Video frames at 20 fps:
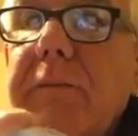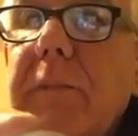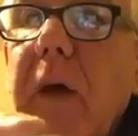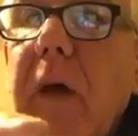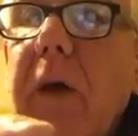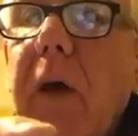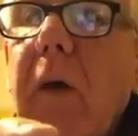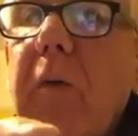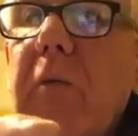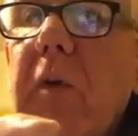
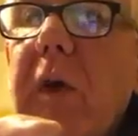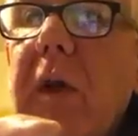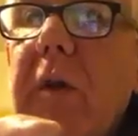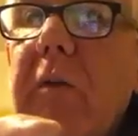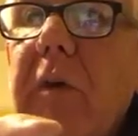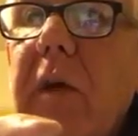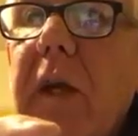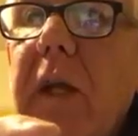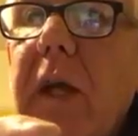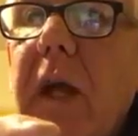And I really,
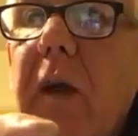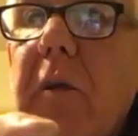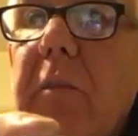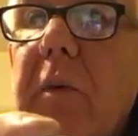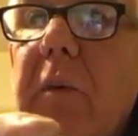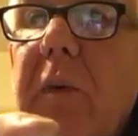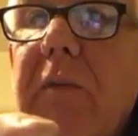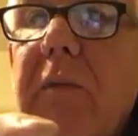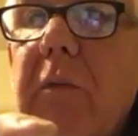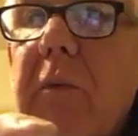really hope
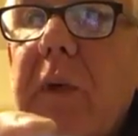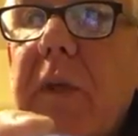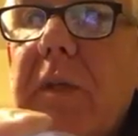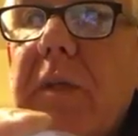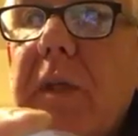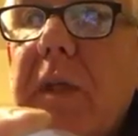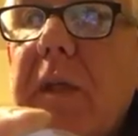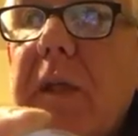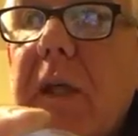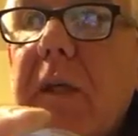whoever
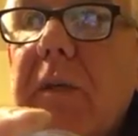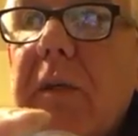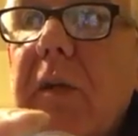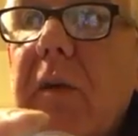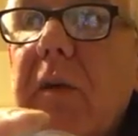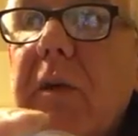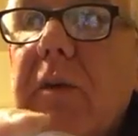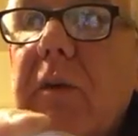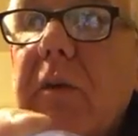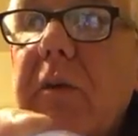wins it does a
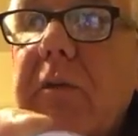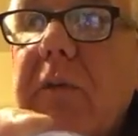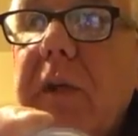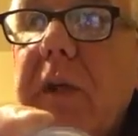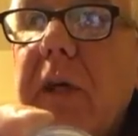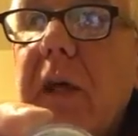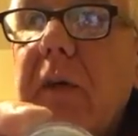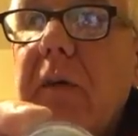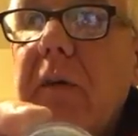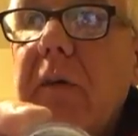nice, good
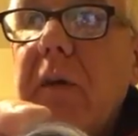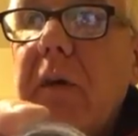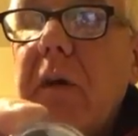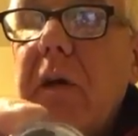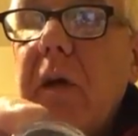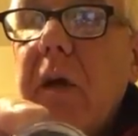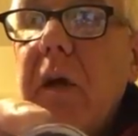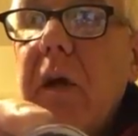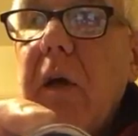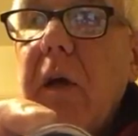video.
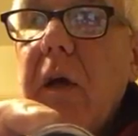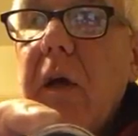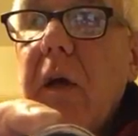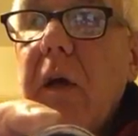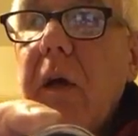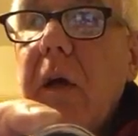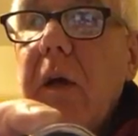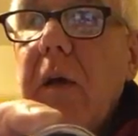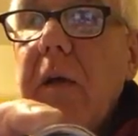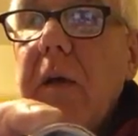
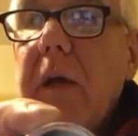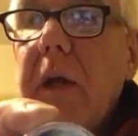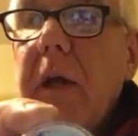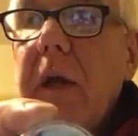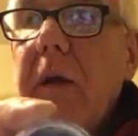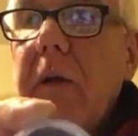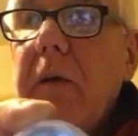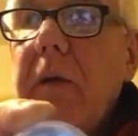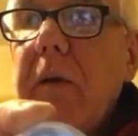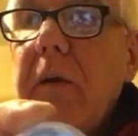You
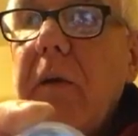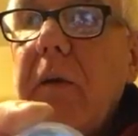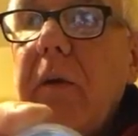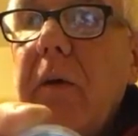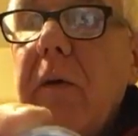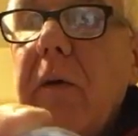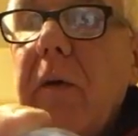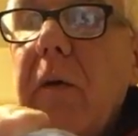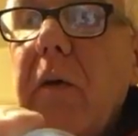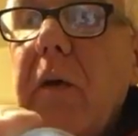know,
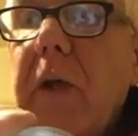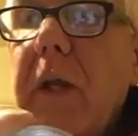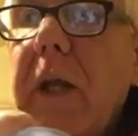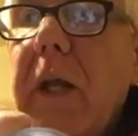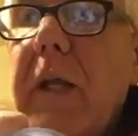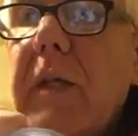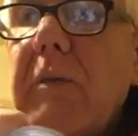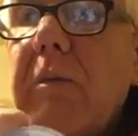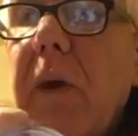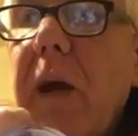look at it
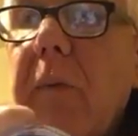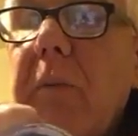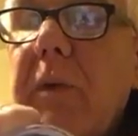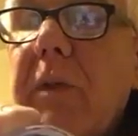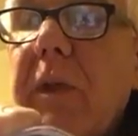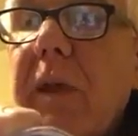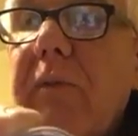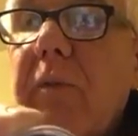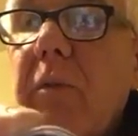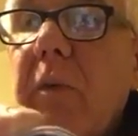this way.
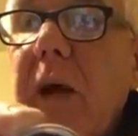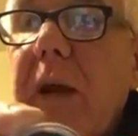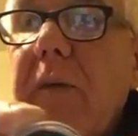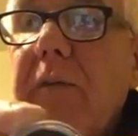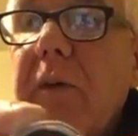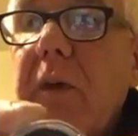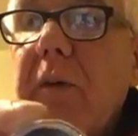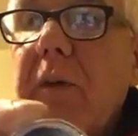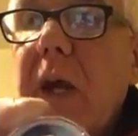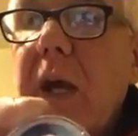Whichever one
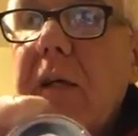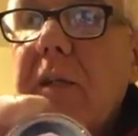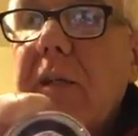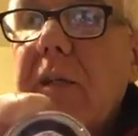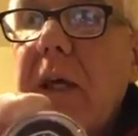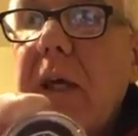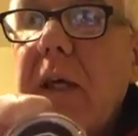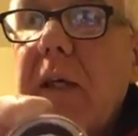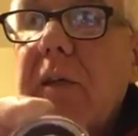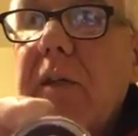of you does
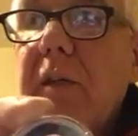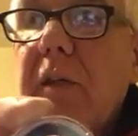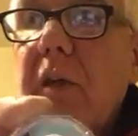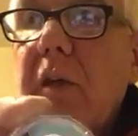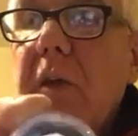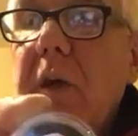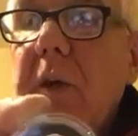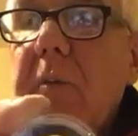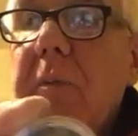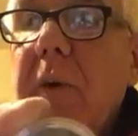this, you're
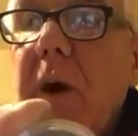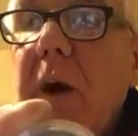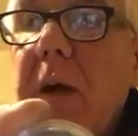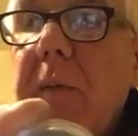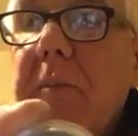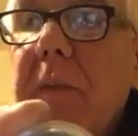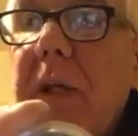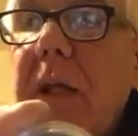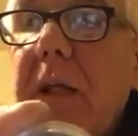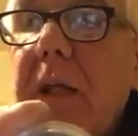going to buy
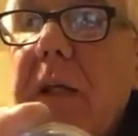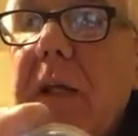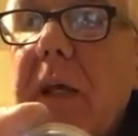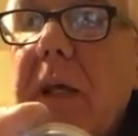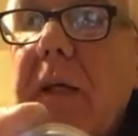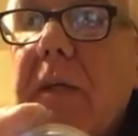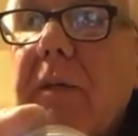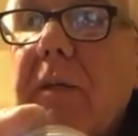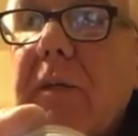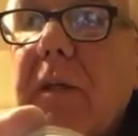1 million
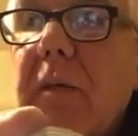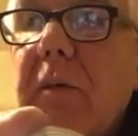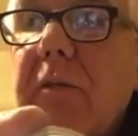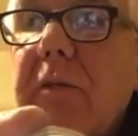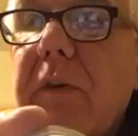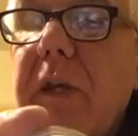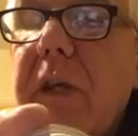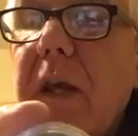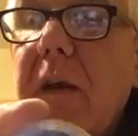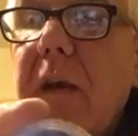hits to your
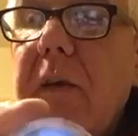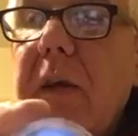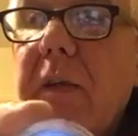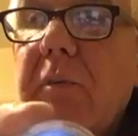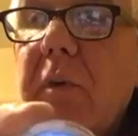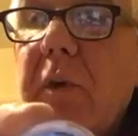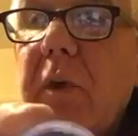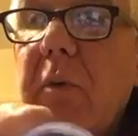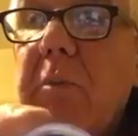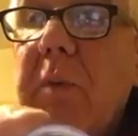video. That's
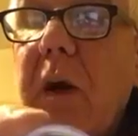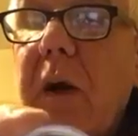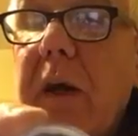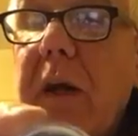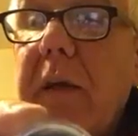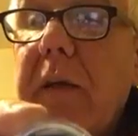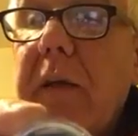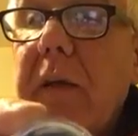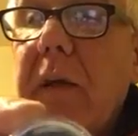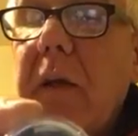what you're
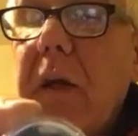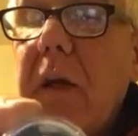buying.